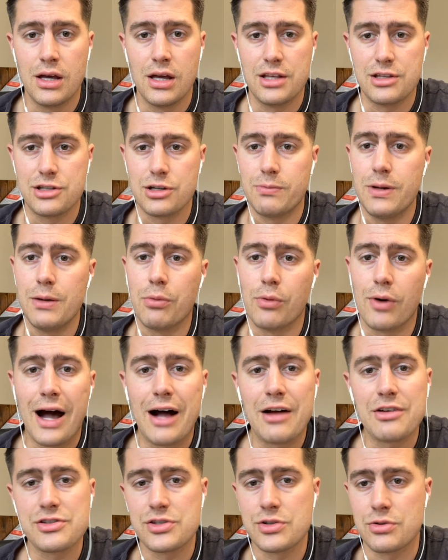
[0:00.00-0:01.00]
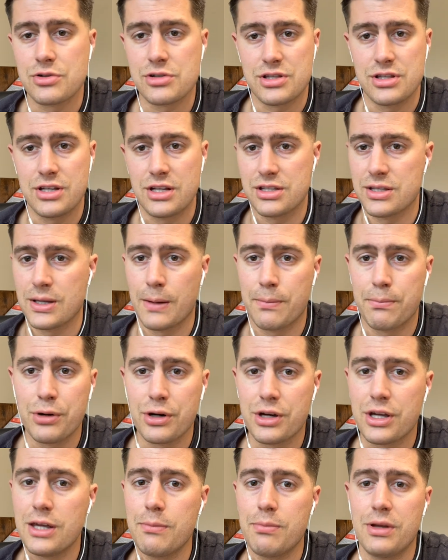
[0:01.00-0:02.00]
And so people outsource things like
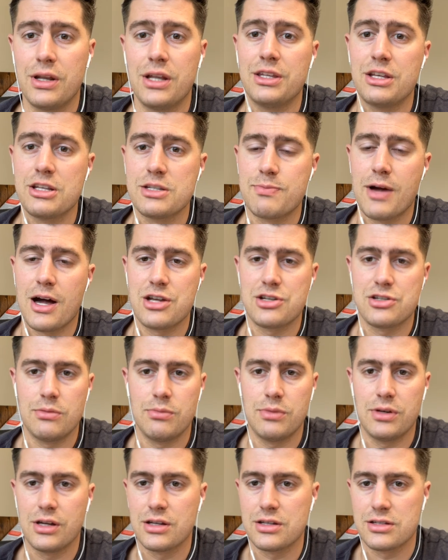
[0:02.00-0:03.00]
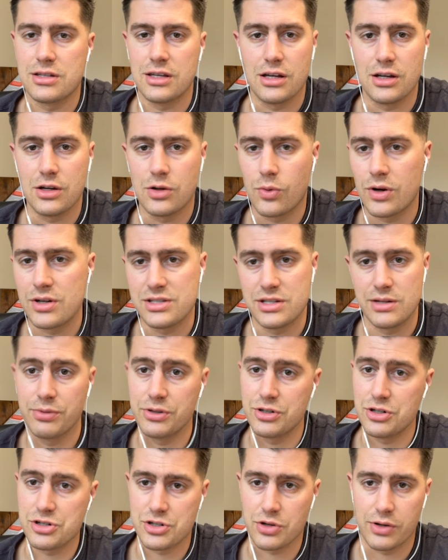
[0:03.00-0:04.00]
bookkeeping and dispatching because they quite
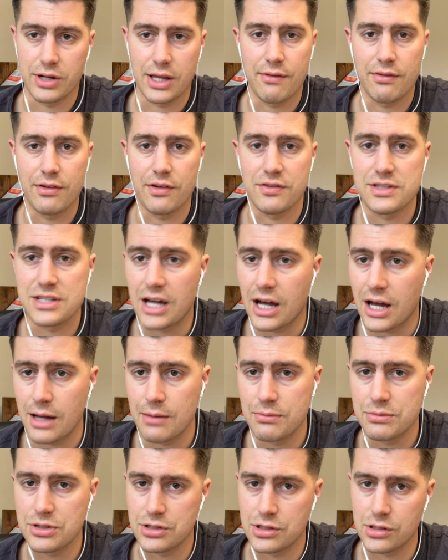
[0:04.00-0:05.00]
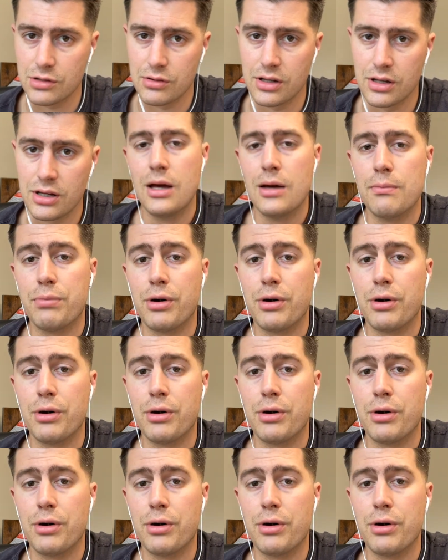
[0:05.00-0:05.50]
simply just don't have enough time to do it.